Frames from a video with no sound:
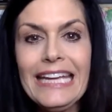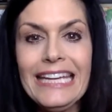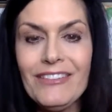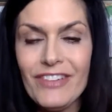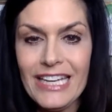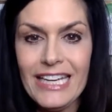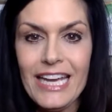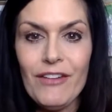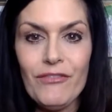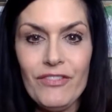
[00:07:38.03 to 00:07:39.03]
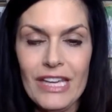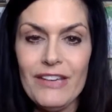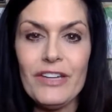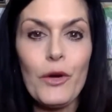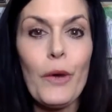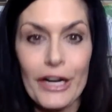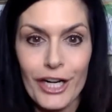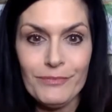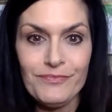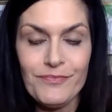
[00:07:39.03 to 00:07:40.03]
even even
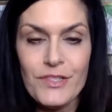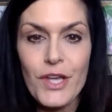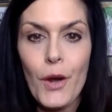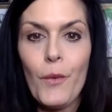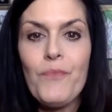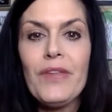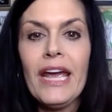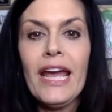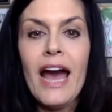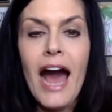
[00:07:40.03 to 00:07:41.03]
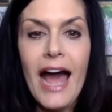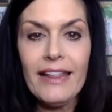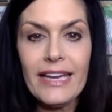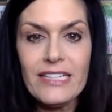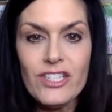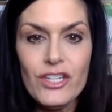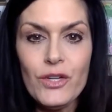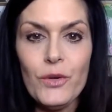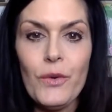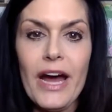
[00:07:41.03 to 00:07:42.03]
quicker. So I like
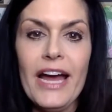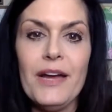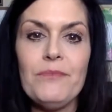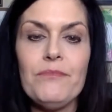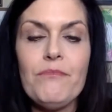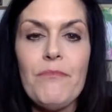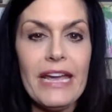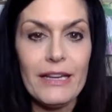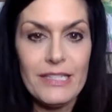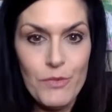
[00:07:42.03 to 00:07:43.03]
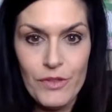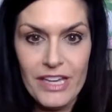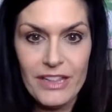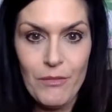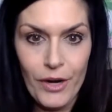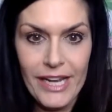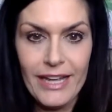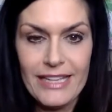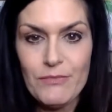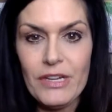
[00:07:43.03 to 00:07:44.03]
to um, make a smoothie in the morning,
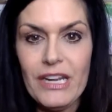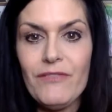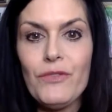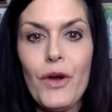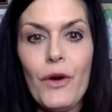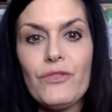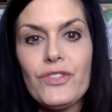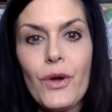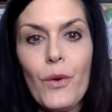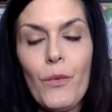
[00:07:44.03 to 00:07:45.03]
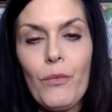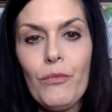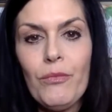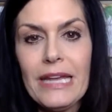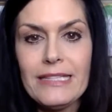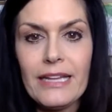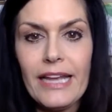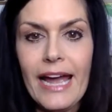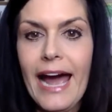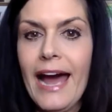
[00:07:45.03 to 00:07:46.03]
as many of you know. So
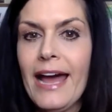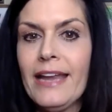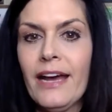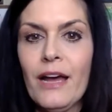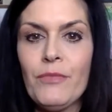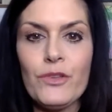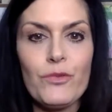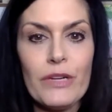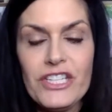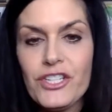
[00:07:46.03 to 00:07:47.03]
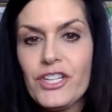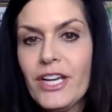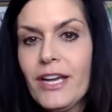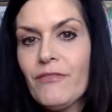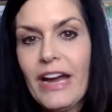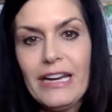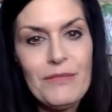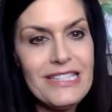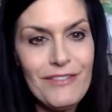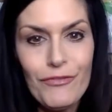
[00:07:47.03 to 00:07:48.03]
basically, I add um, those rich
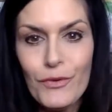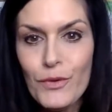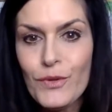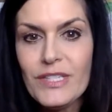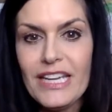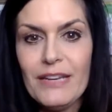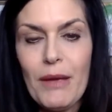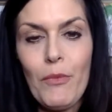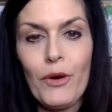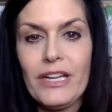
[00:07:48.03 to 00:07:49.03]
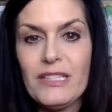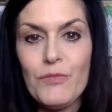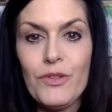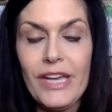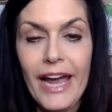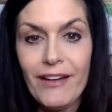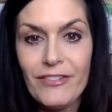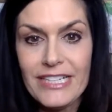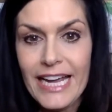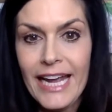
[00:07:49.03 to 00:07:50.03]
vitamin C foods in my morning smoothie
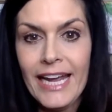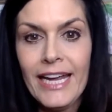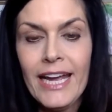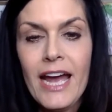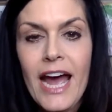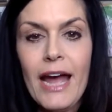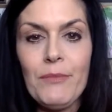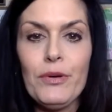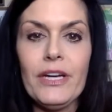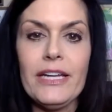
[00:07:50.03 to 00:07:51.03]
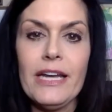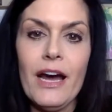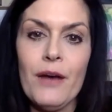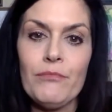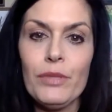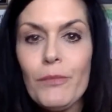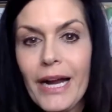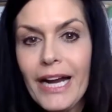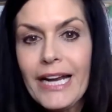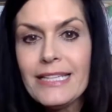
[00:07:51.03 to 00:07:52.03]
every day. I put um,
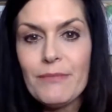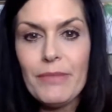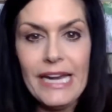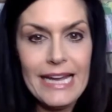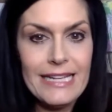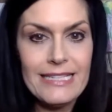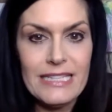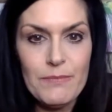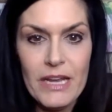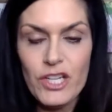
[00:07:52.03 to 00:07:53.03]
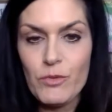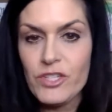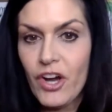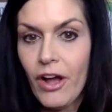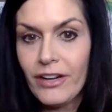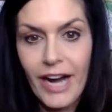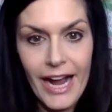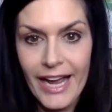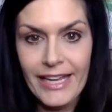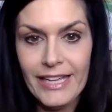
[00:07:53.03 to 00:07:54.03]
blueberries and bananas and spinach, which all are
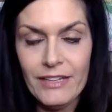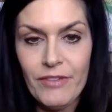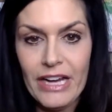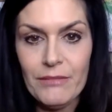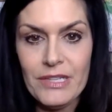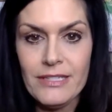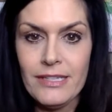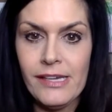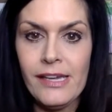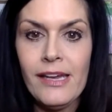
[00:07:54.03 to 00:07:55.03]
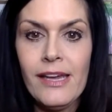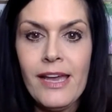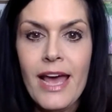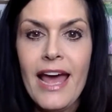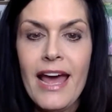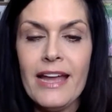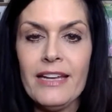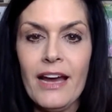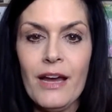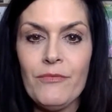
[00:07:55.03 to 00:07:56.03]
high in vitamin C. And
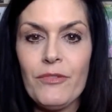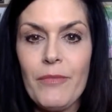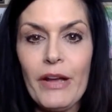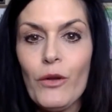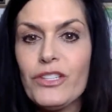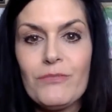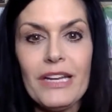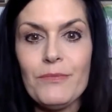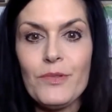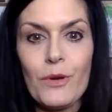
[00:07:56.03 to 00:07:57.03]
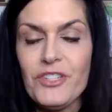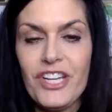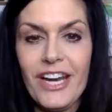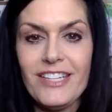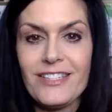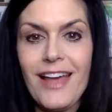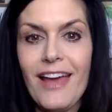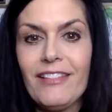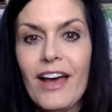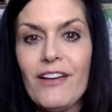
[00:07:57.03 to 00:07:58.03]
um, for my ultimate absorption, I just,
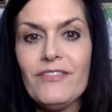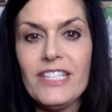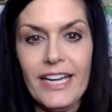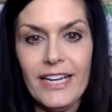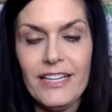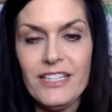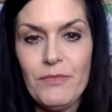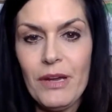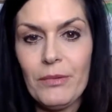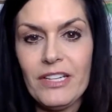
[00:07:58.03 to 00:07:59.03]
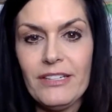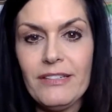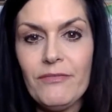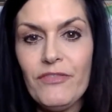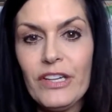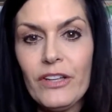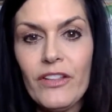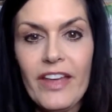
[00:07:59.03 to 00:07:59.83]
I love to, to be able to feel